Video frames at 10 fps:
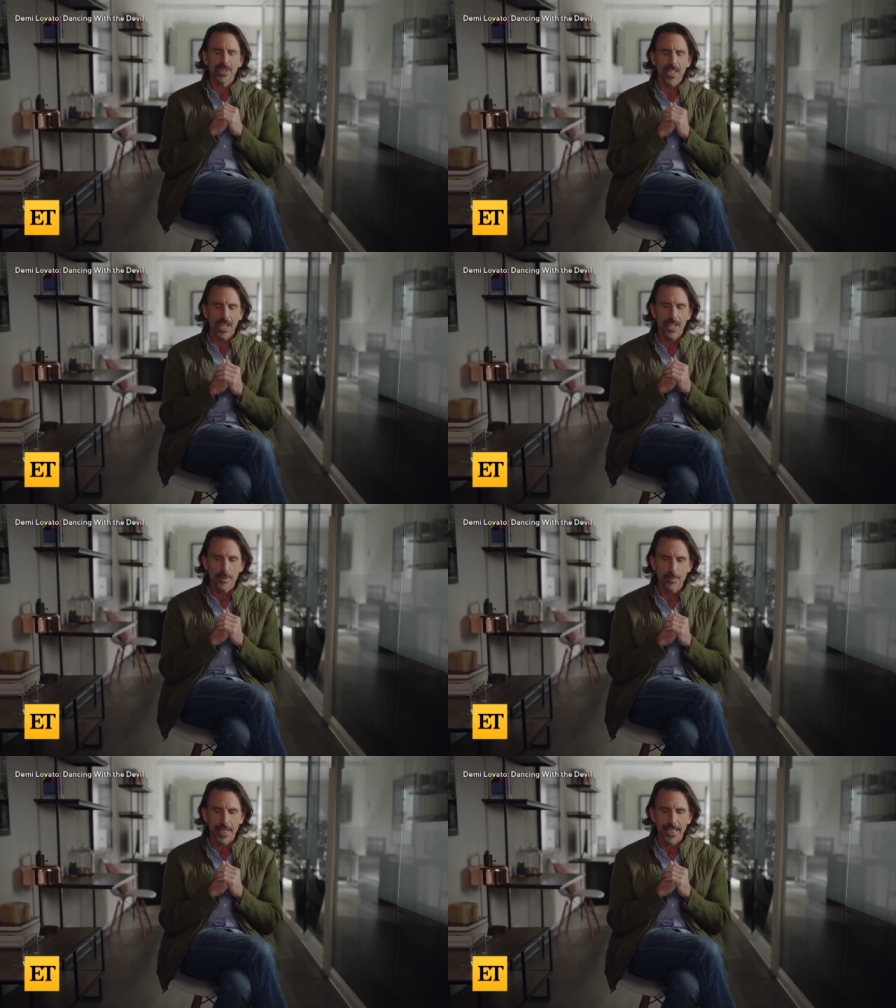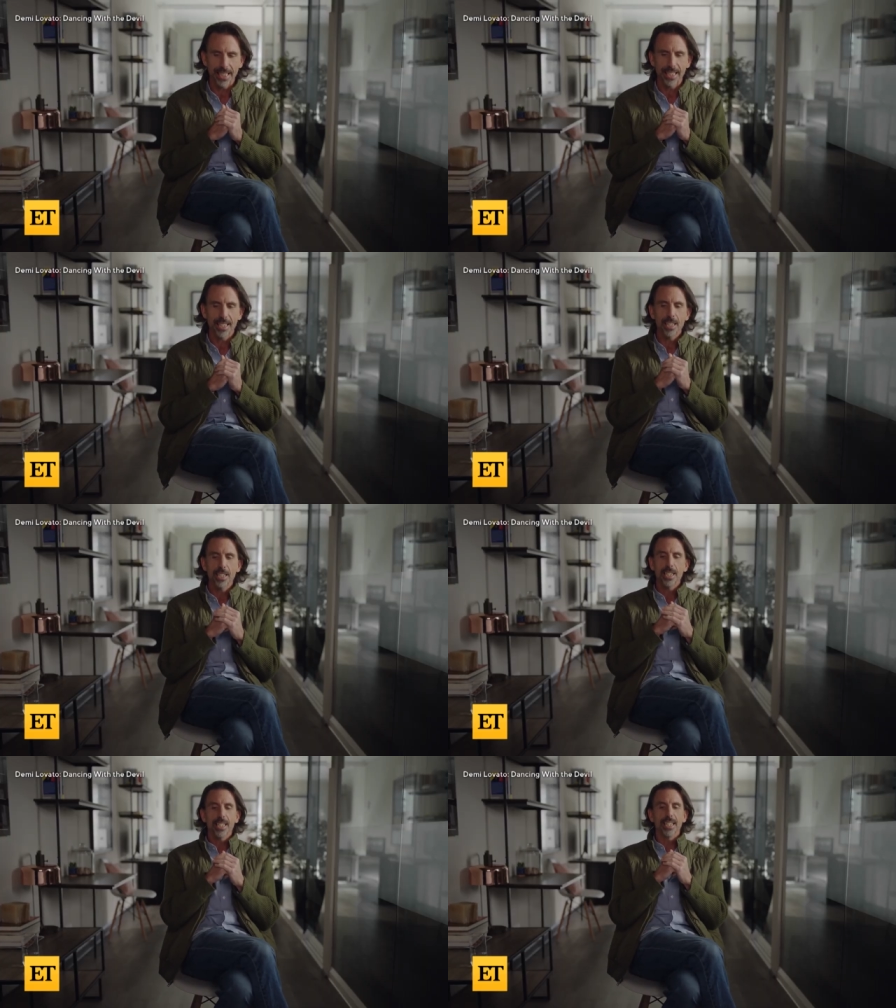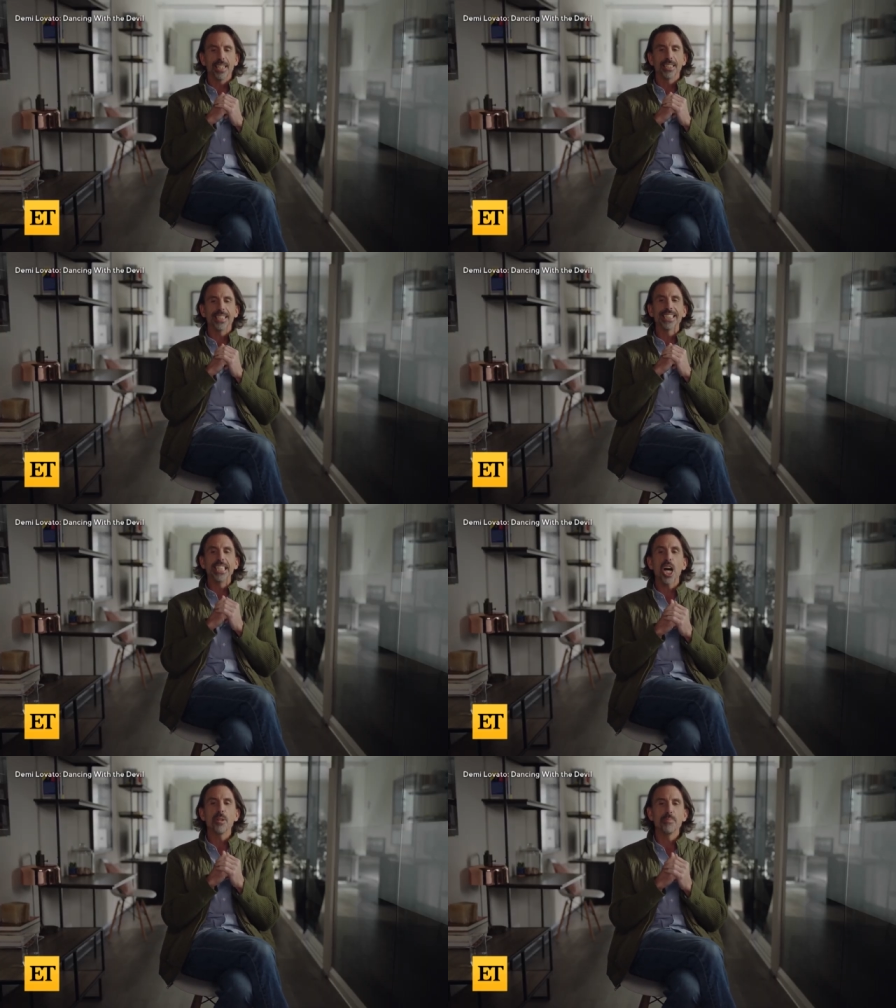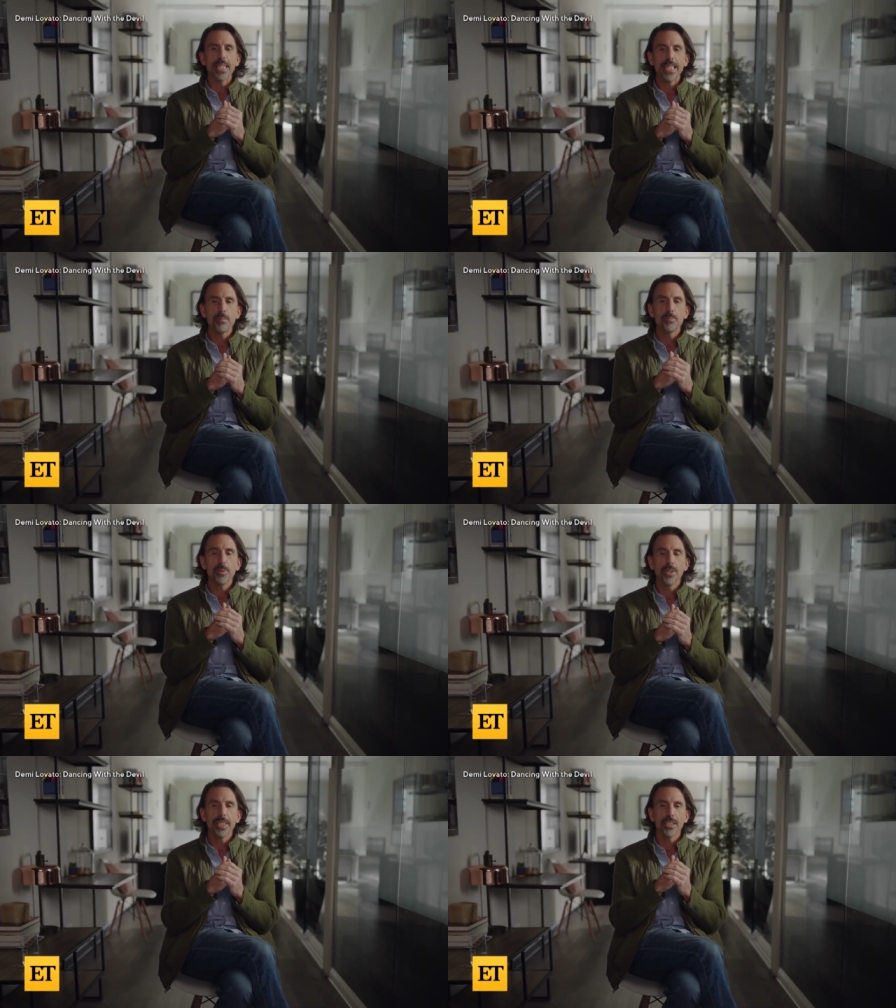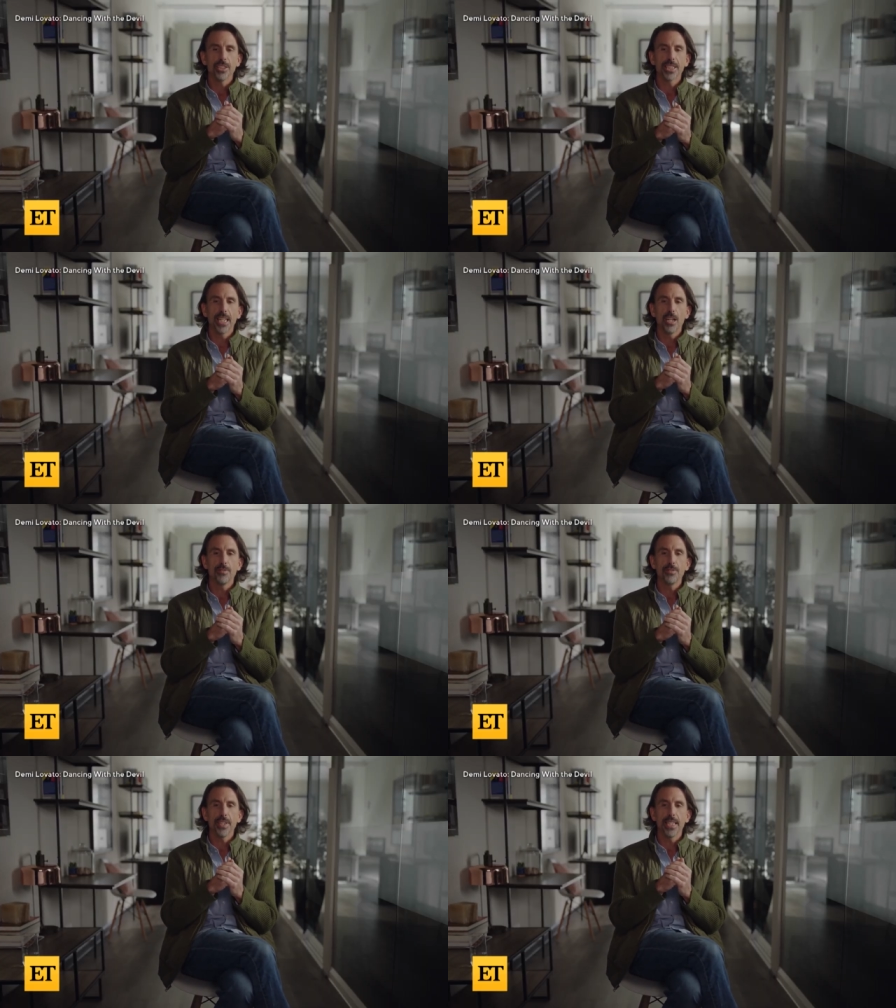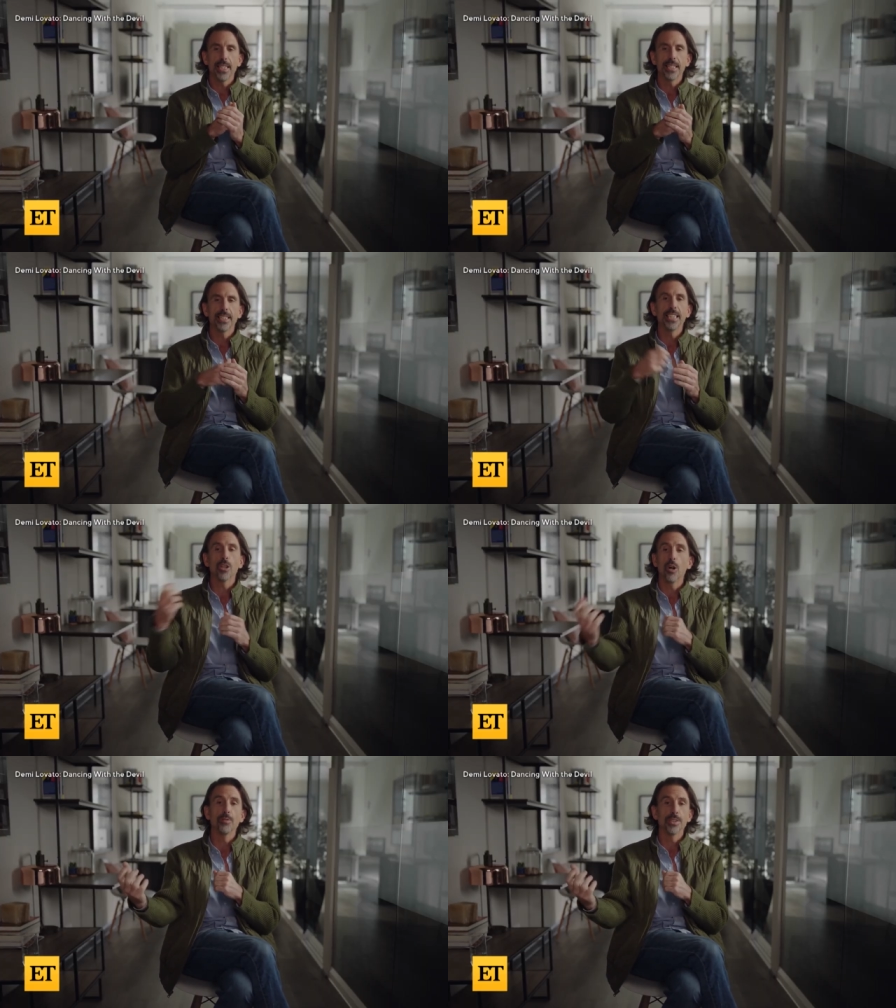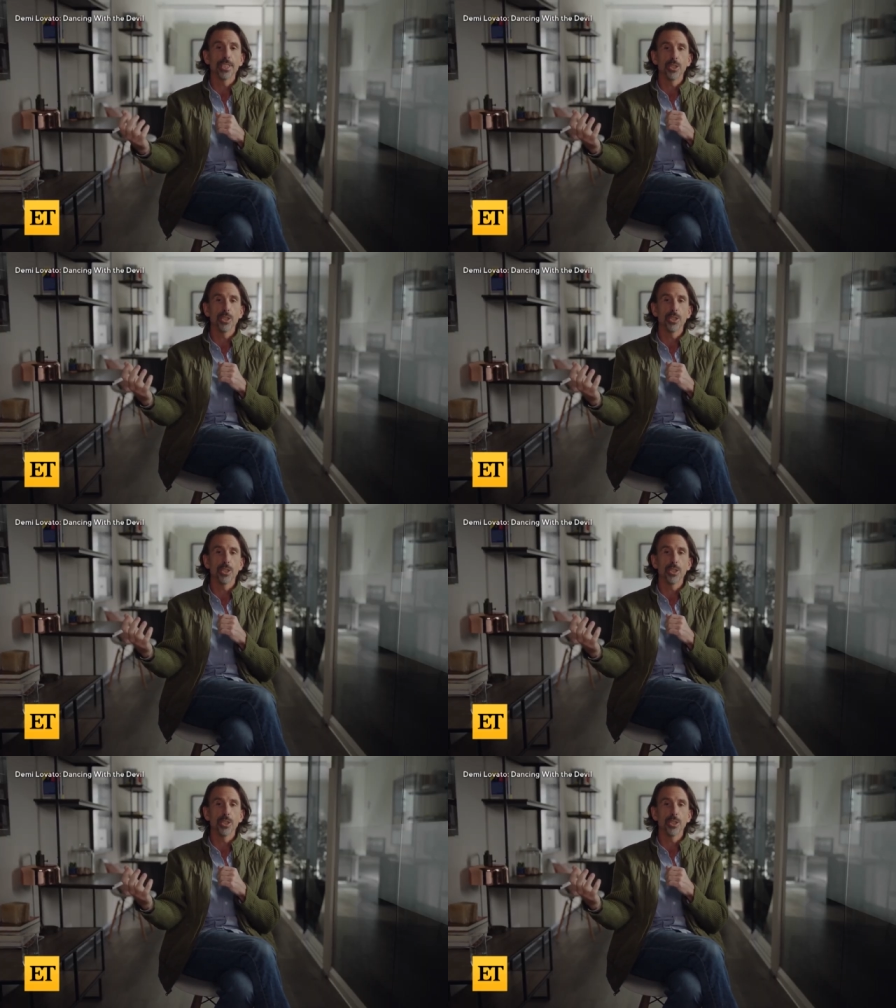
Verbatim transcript: autonomy does not mean putting yourself in these harmful